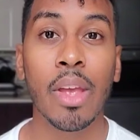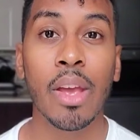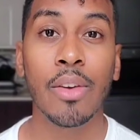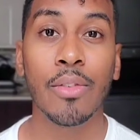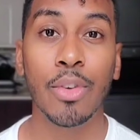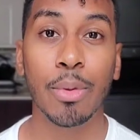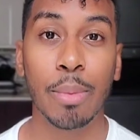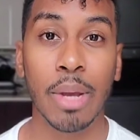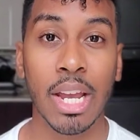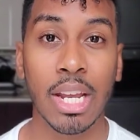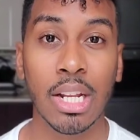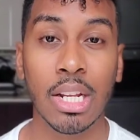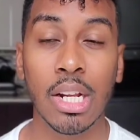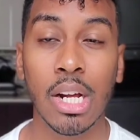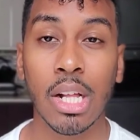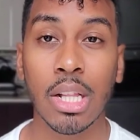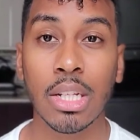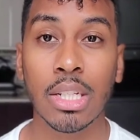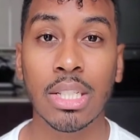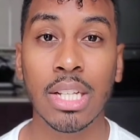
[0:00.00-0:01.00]
From
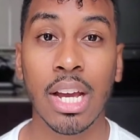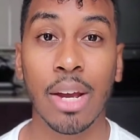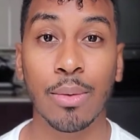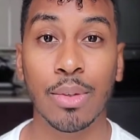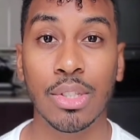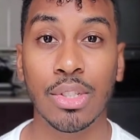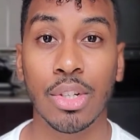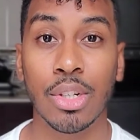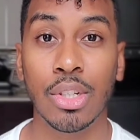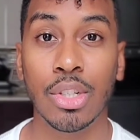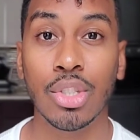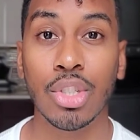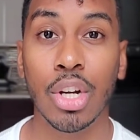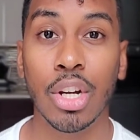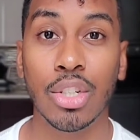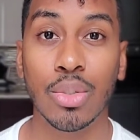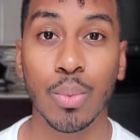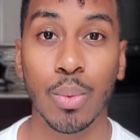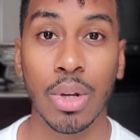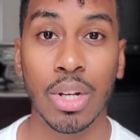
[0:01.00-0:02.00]
$80, I was starting to
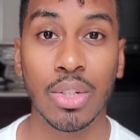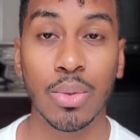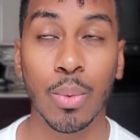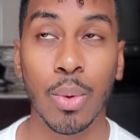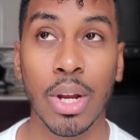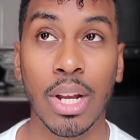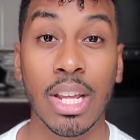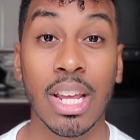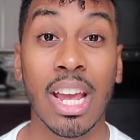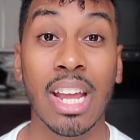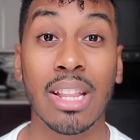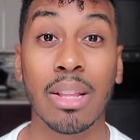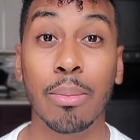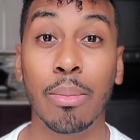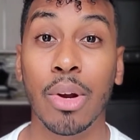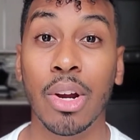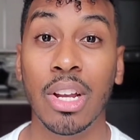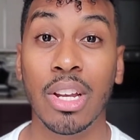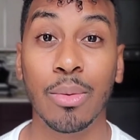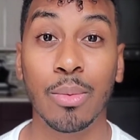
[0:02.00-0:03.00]
charge $120, and the
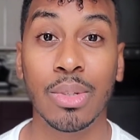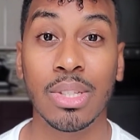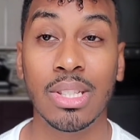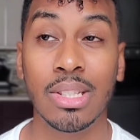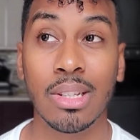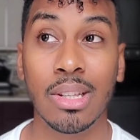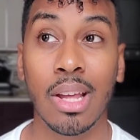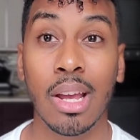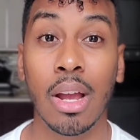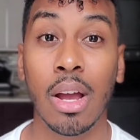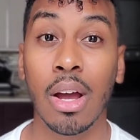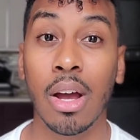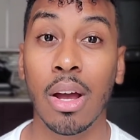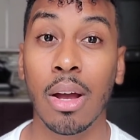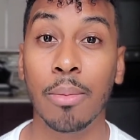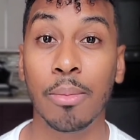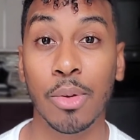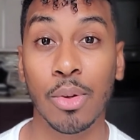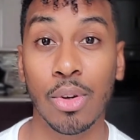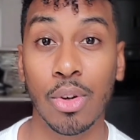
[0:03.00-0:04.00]
market was still like, you
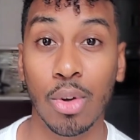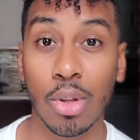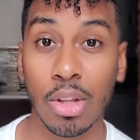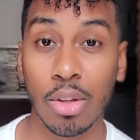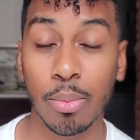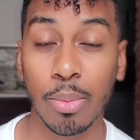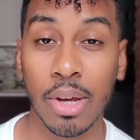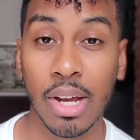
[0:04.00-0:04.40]
can go a little bit